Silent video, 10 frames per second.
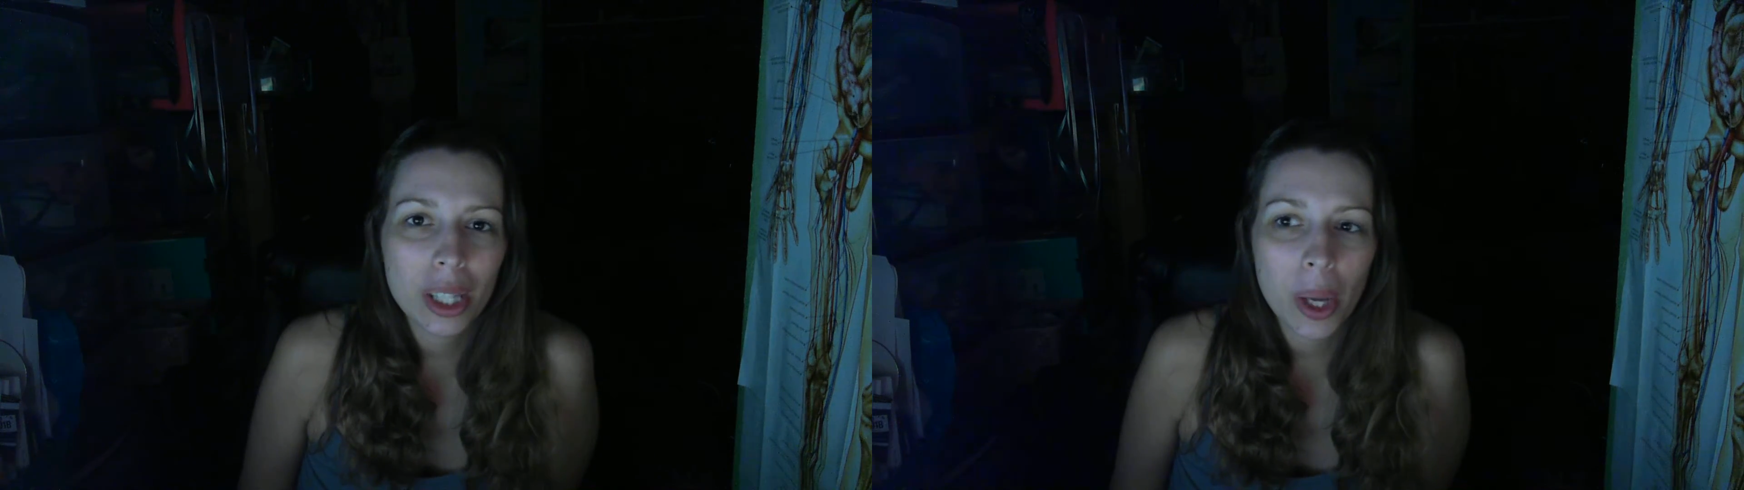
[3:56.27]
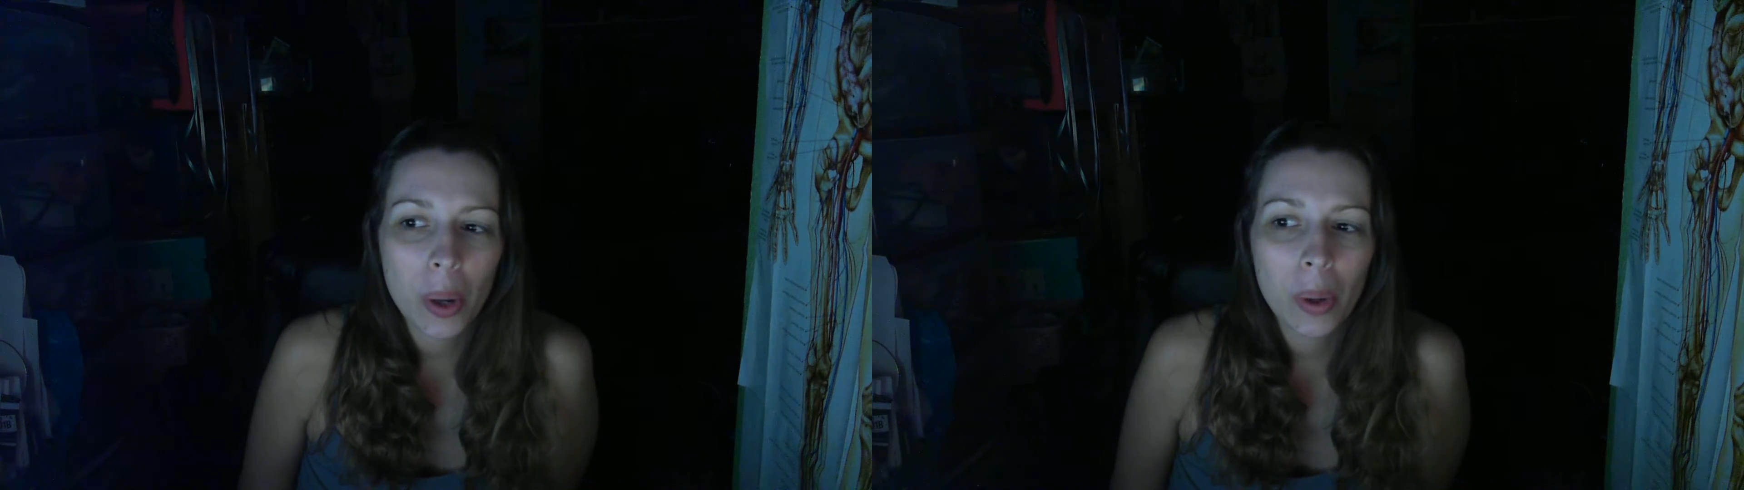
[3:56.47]

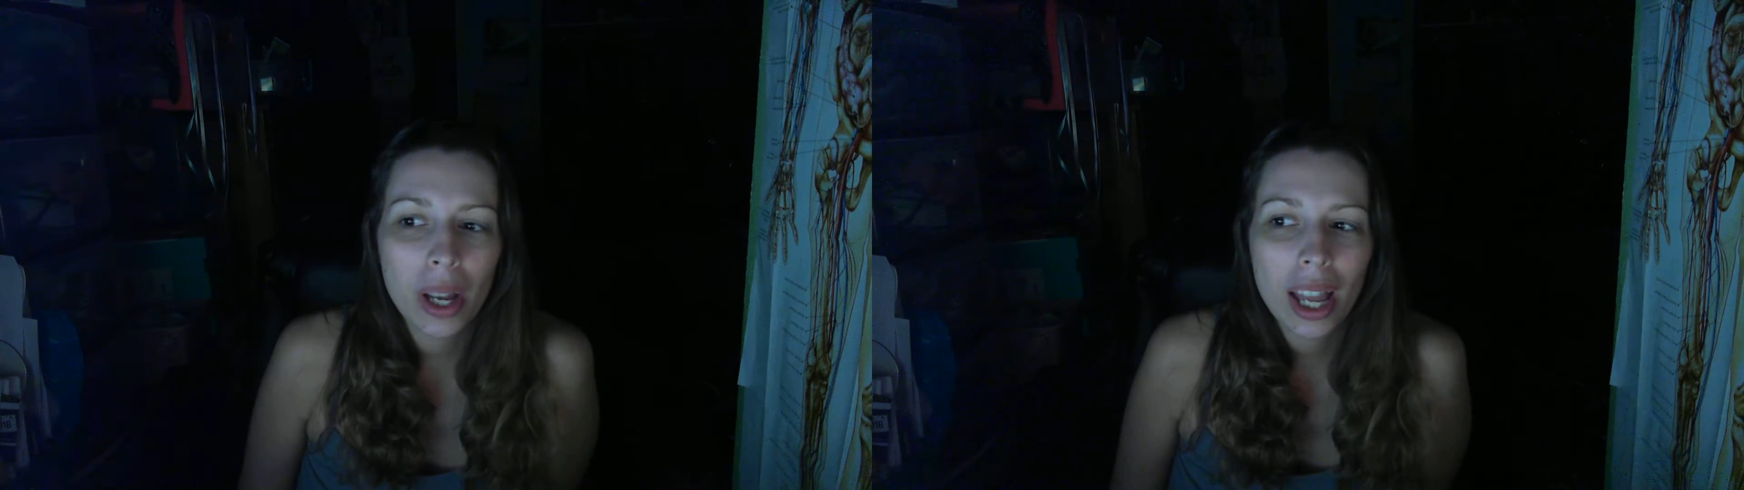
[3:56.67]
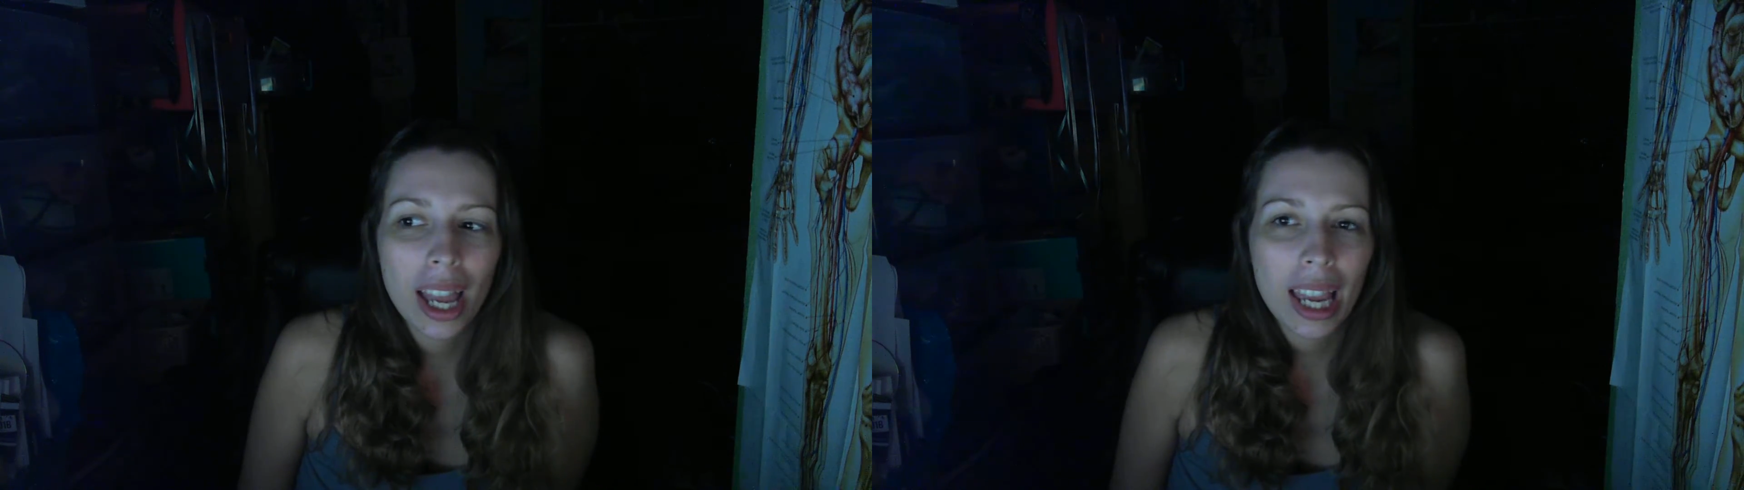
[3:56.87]
so
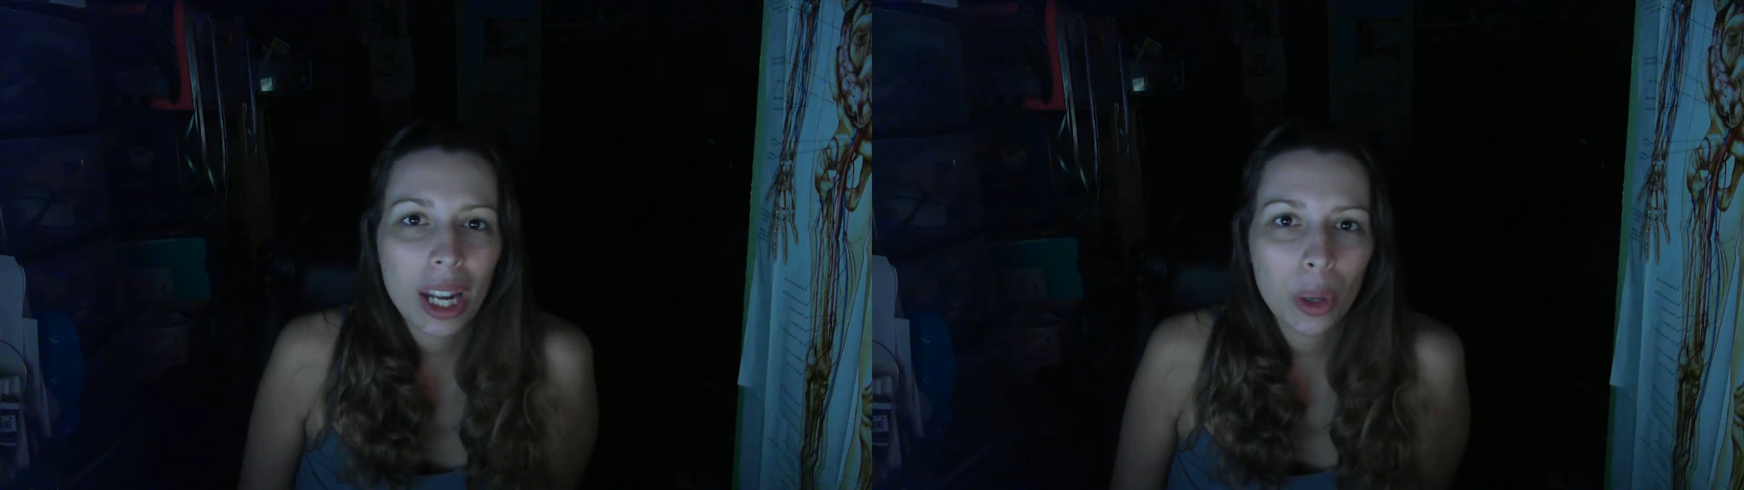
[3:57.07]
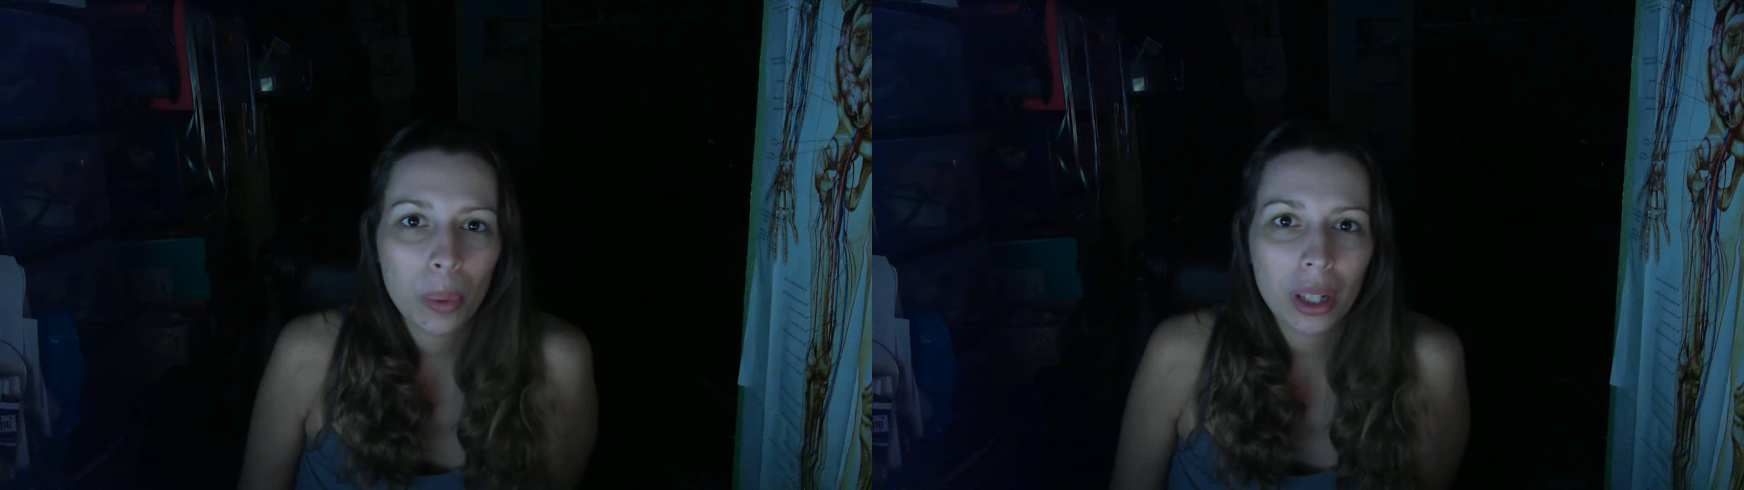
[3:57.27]

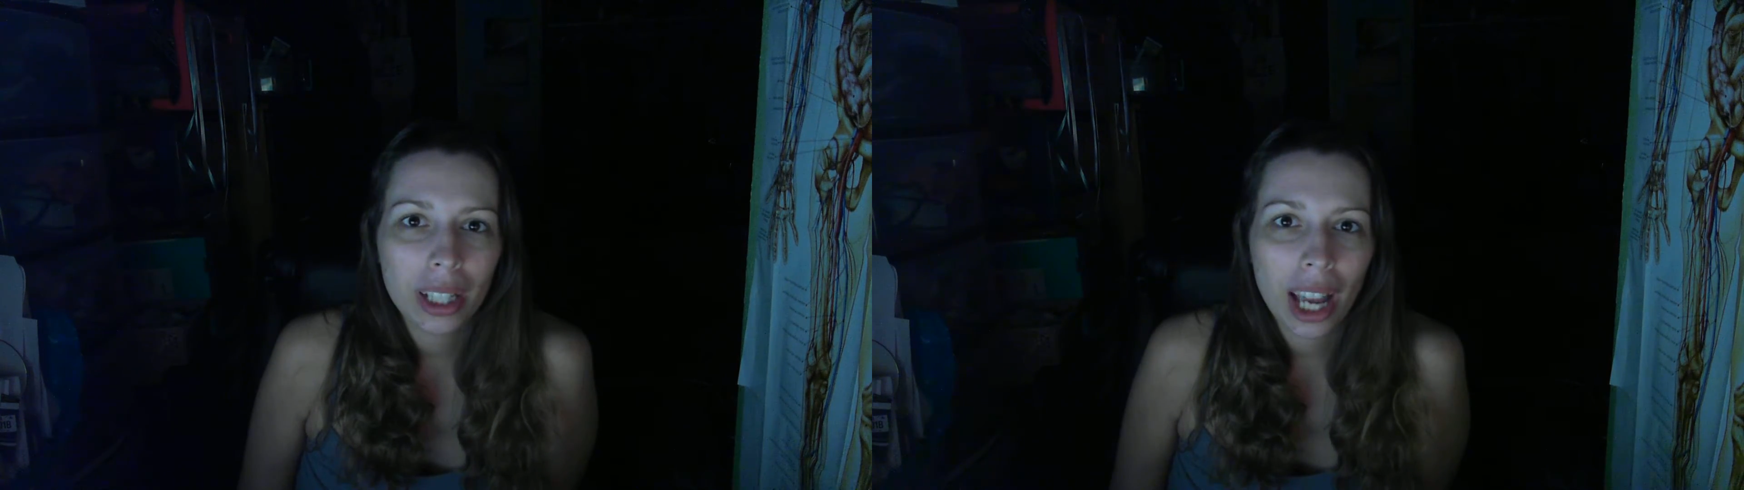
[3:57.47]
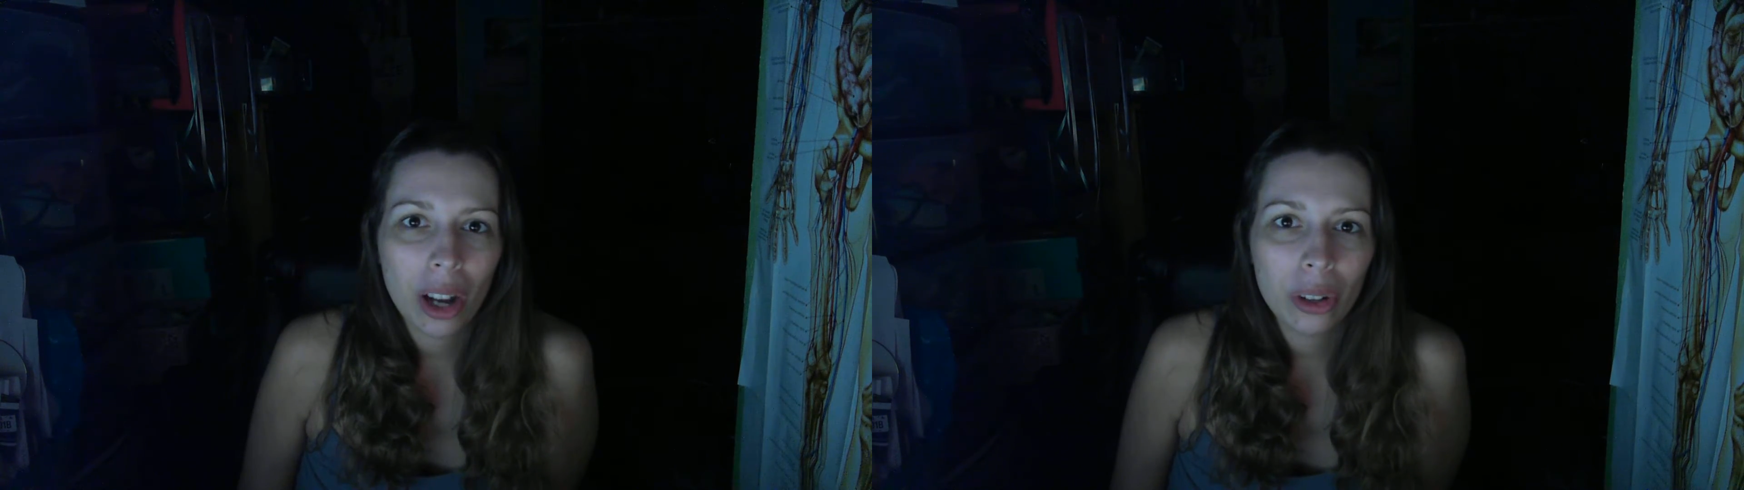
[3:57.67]
it'll
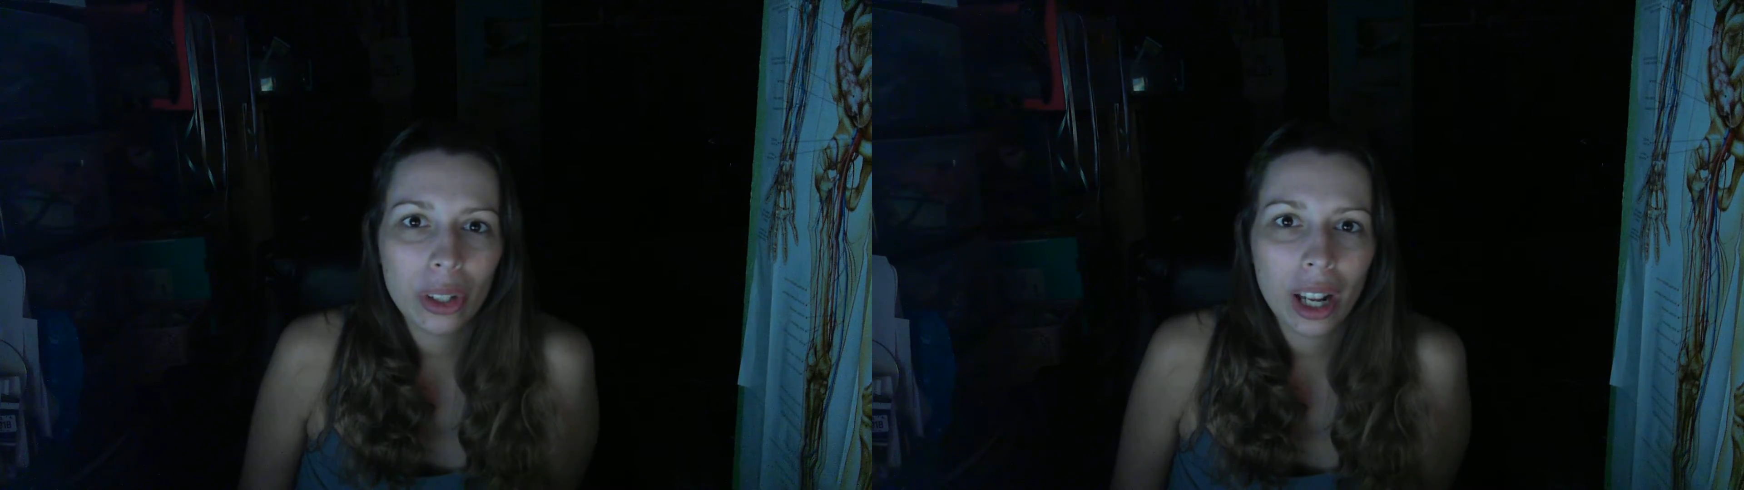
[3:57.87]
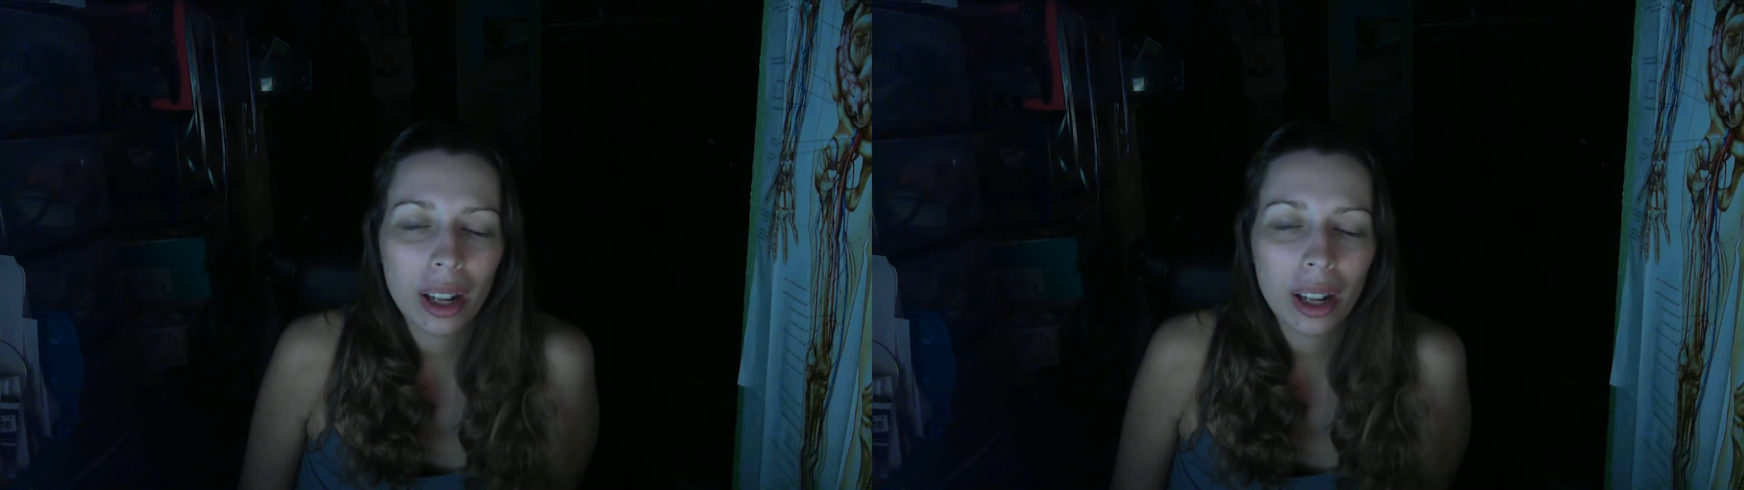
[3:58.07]
work out.